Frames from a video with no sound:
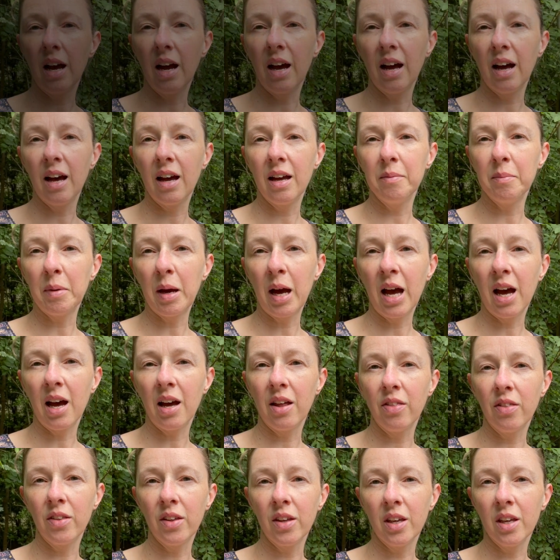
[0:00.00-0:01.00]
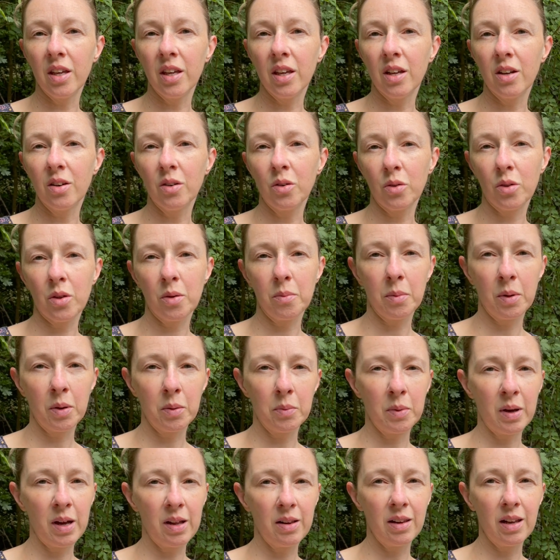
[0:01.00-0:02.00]
I'm at the
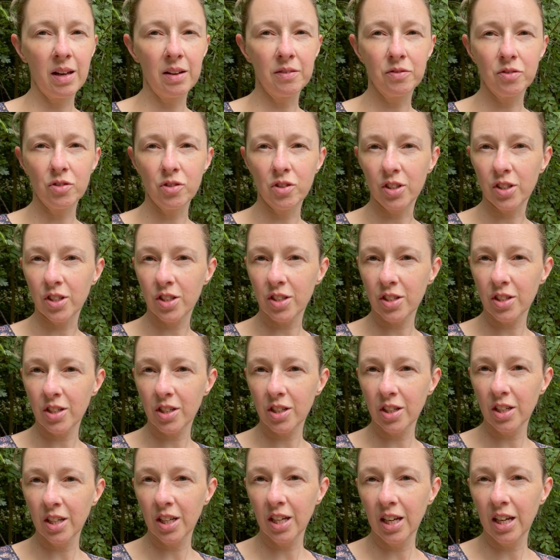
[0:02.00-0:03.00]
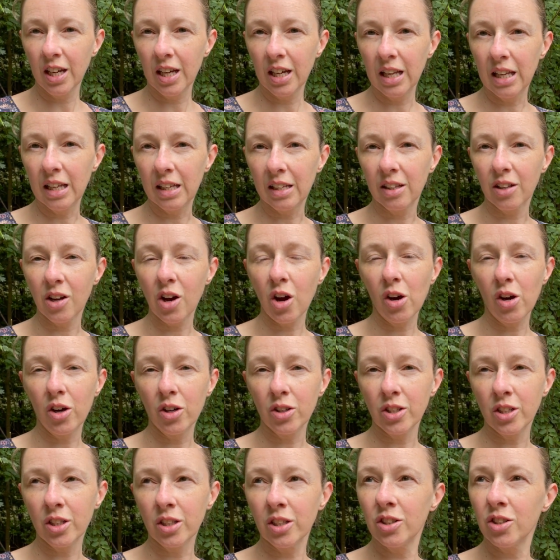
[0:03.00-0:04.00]
Northumberland Wildlife Trust little
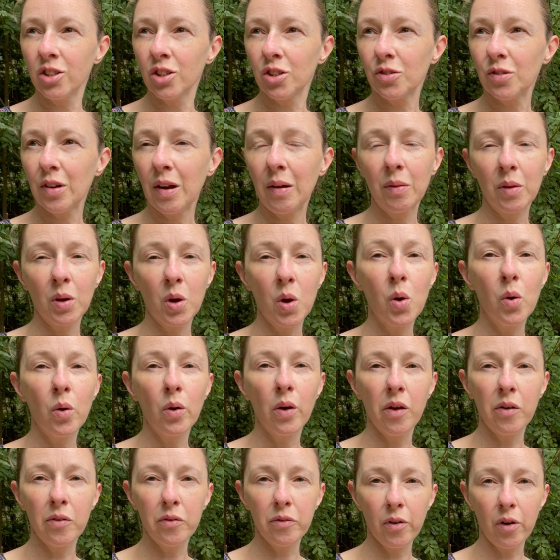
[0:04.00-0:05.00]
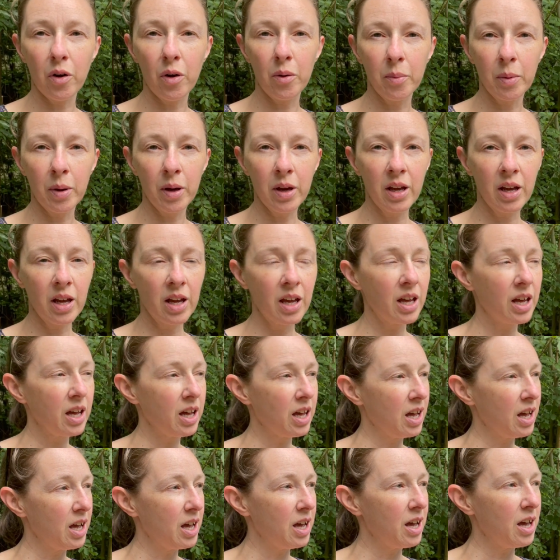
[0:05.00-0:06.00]
garden just around the corner from
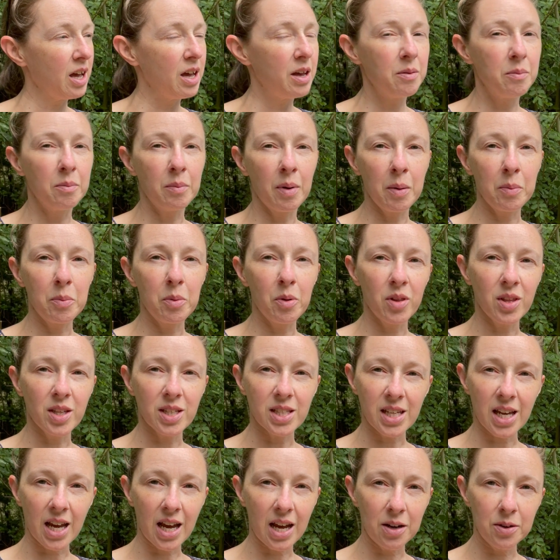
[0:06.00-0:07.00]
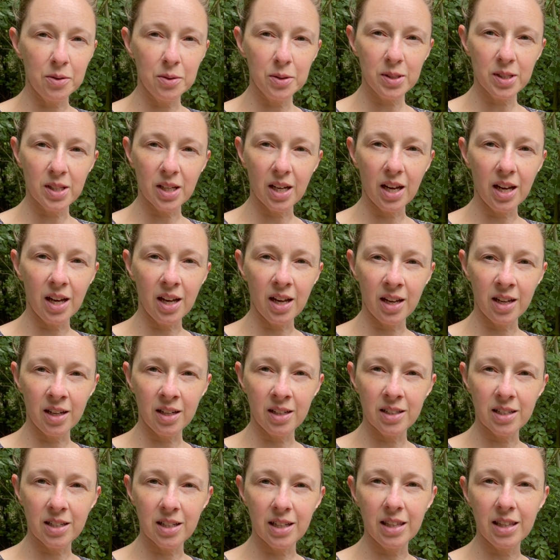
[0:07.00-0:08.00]
my brother's house.
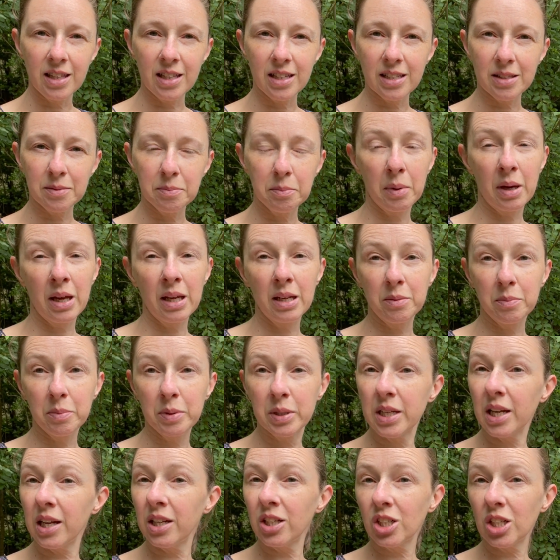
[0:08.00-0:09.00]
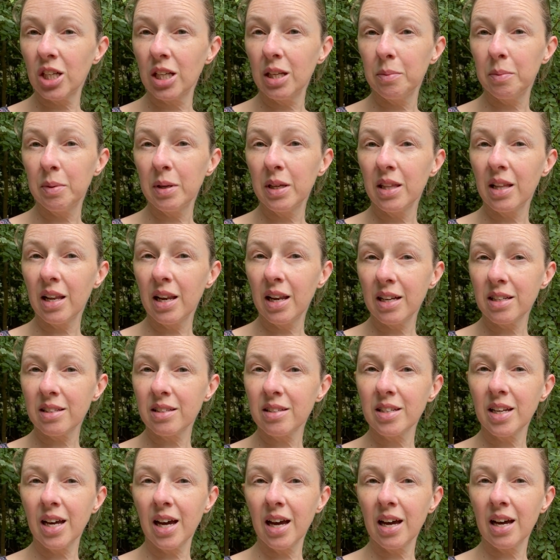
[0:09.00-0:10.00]
And this might potentially be the
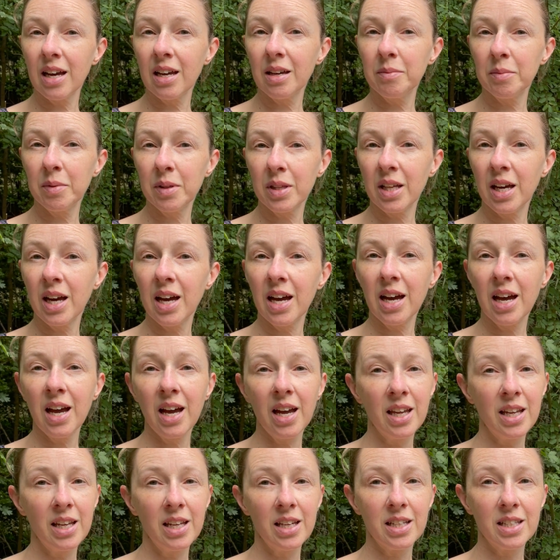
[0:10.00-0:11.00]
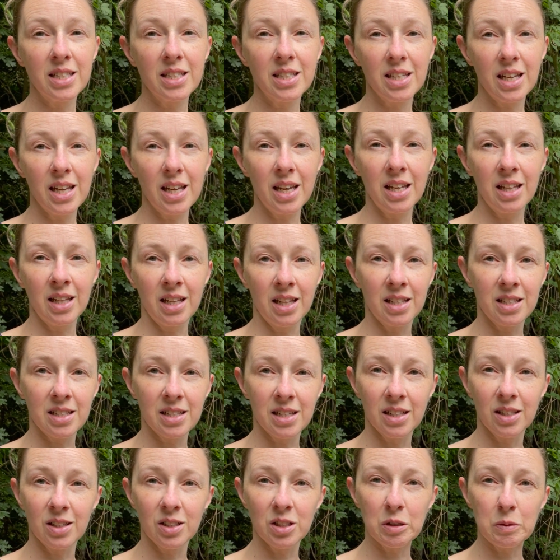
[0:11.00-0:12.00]
last time that I sit in this
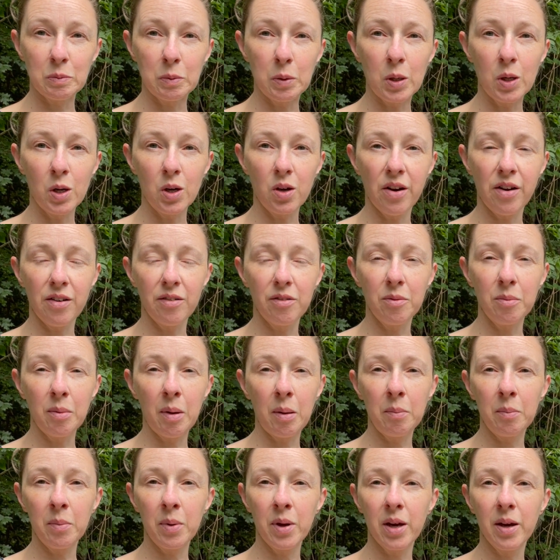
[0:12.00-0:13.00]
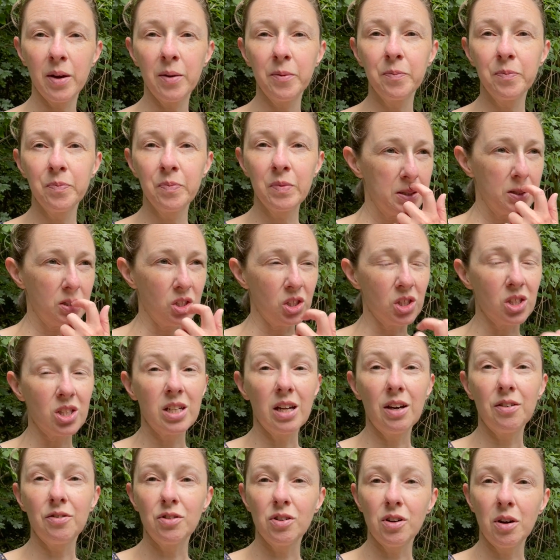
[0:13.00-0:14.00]
little spot. I remember just
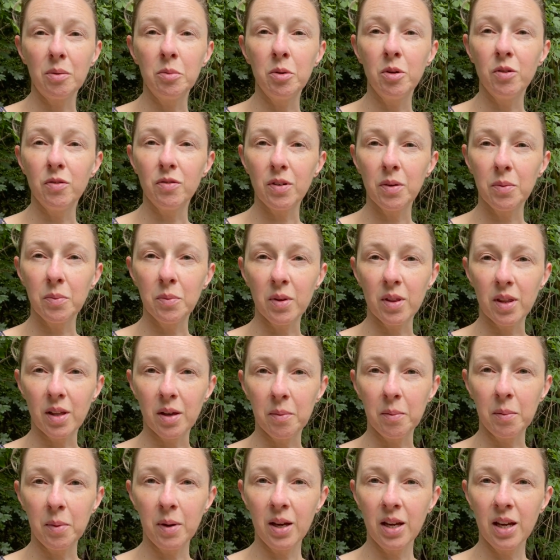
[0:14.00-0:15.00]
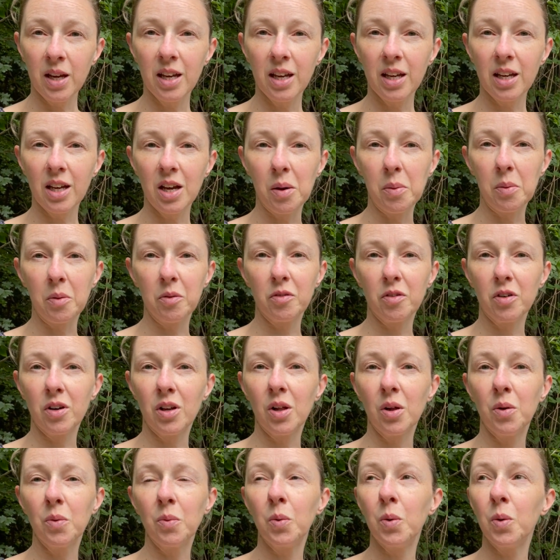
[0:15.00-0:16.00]
after I moved in with him, coming for a
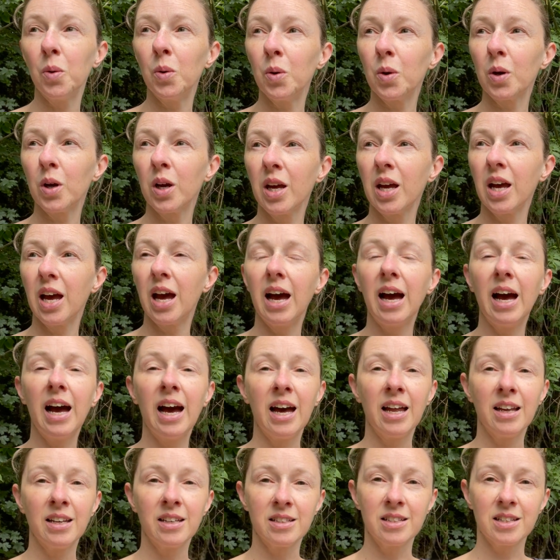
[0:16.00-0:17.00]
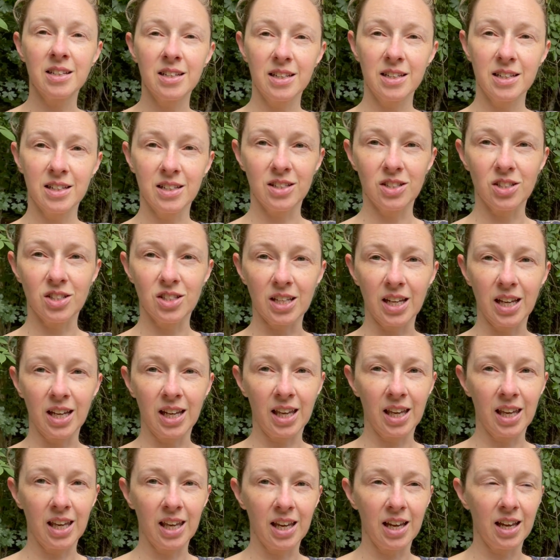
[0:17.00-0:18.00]
little walk and
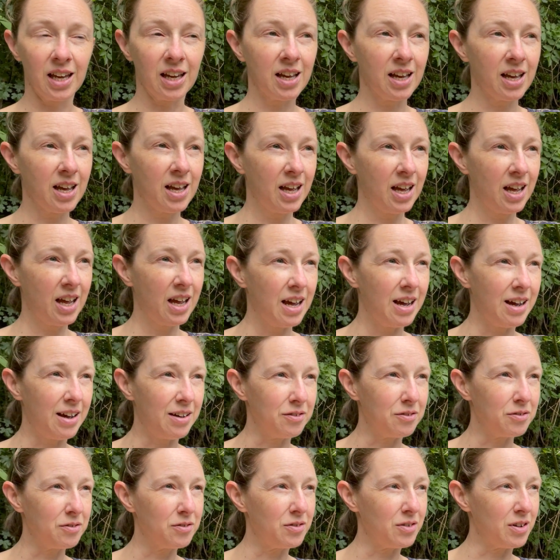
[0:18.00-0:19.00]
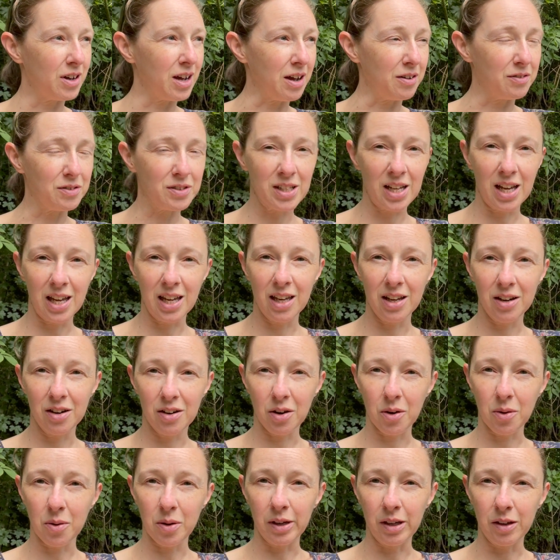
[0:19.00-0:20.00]
sitting here. I've sat
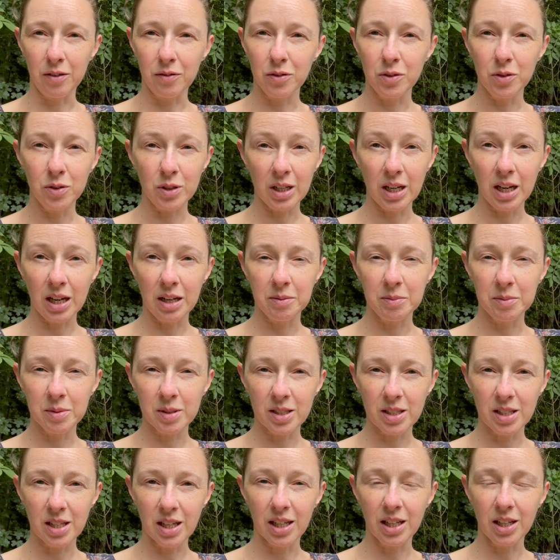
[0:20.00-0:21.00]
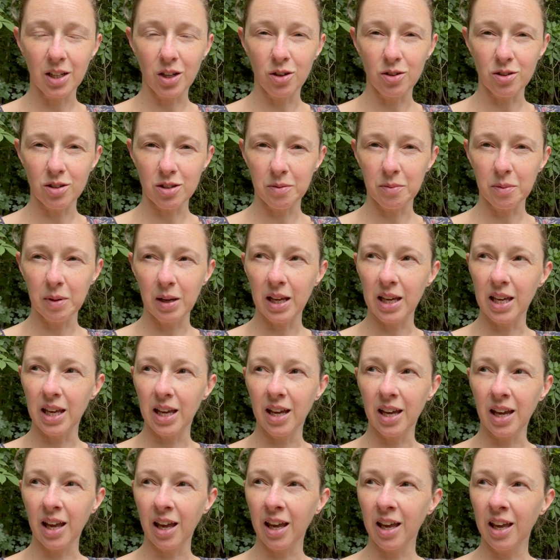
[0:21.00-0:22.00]
here quite a few times, like
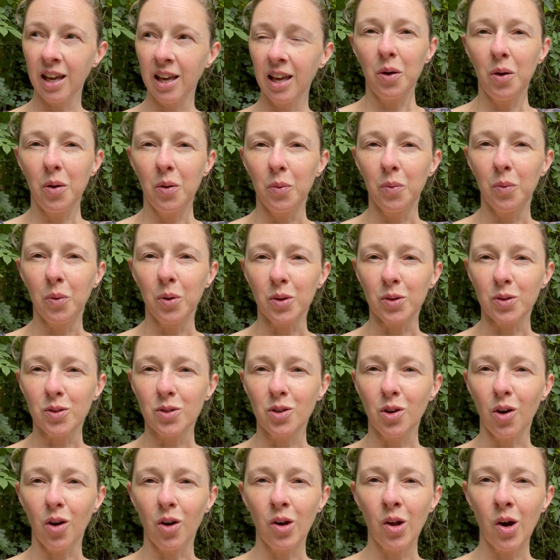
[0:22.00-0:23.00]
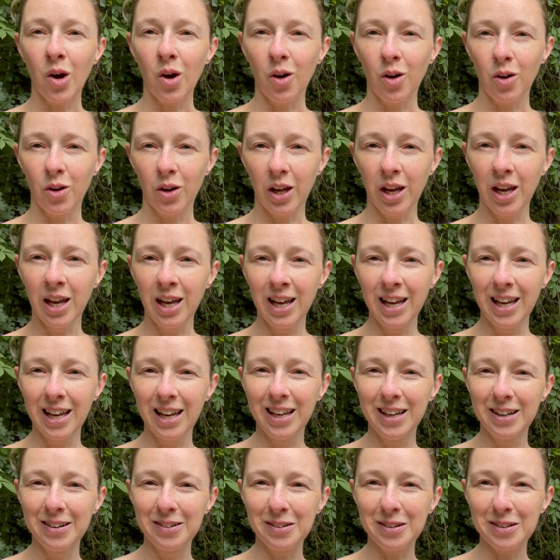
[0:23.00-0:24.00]
contemplating what's gone on
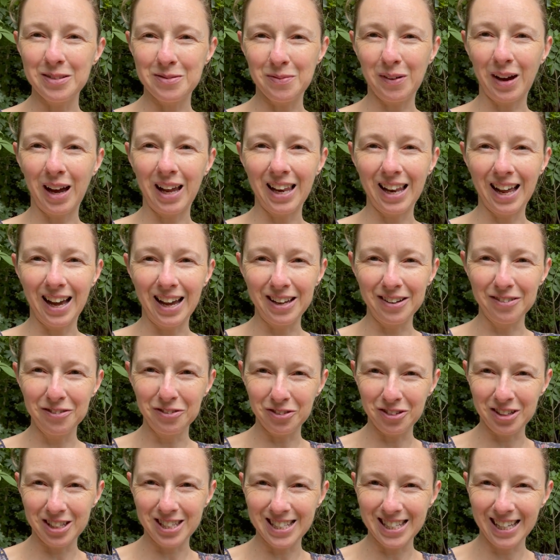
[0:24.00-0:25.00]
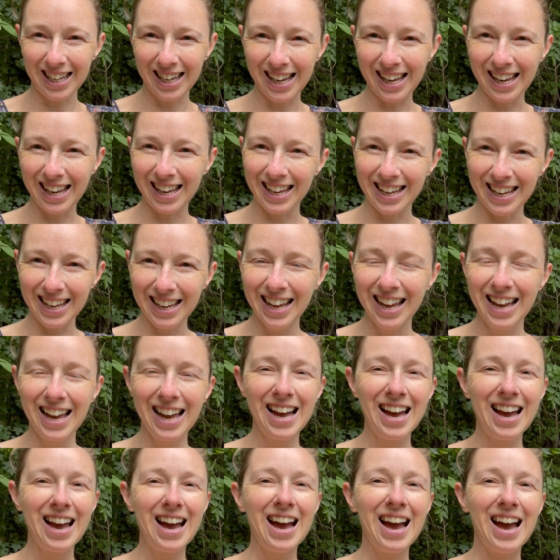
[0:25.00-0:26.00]
with my life recently.
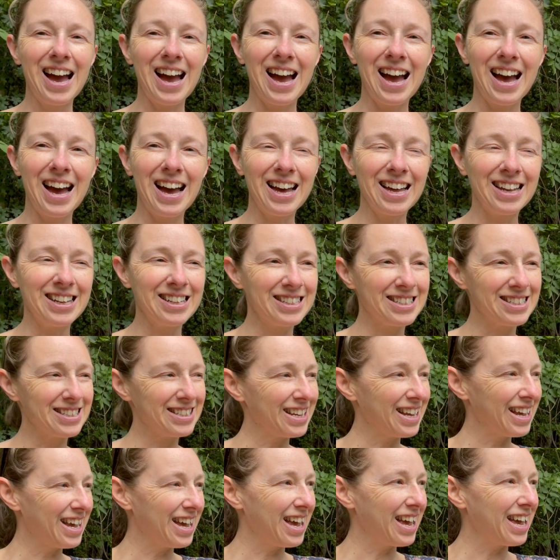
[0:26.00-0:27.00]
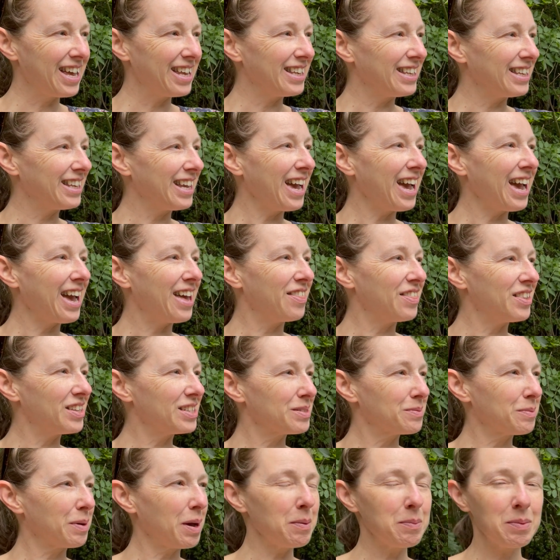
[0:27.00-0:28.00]
And yeah,
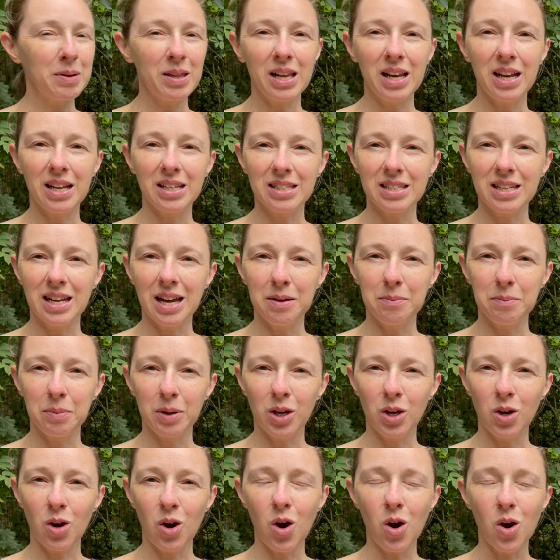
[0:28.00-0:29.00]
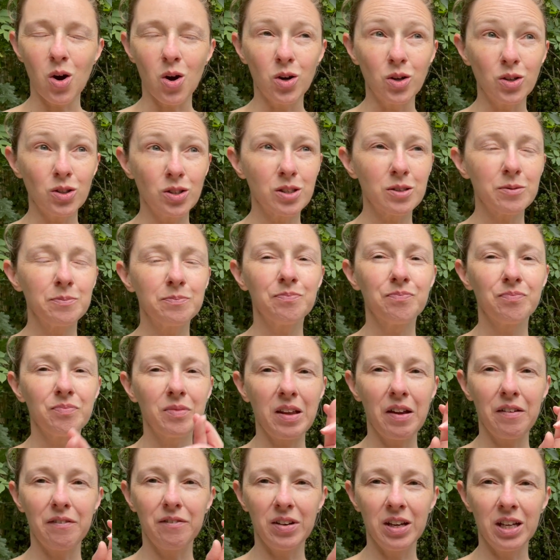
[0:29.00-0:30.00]
this might be the last time, because
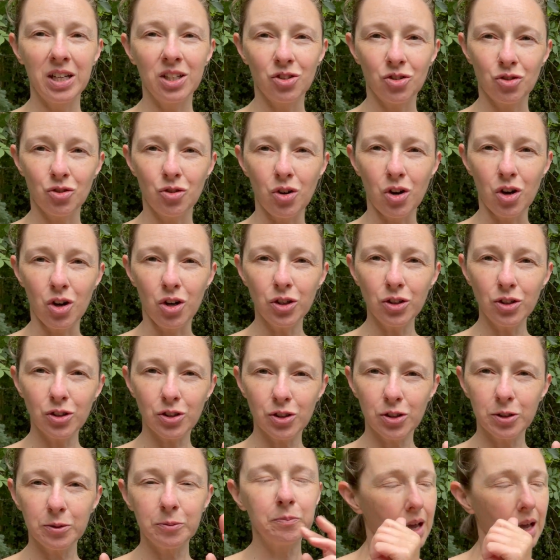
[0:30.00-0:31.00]
fingers crossed,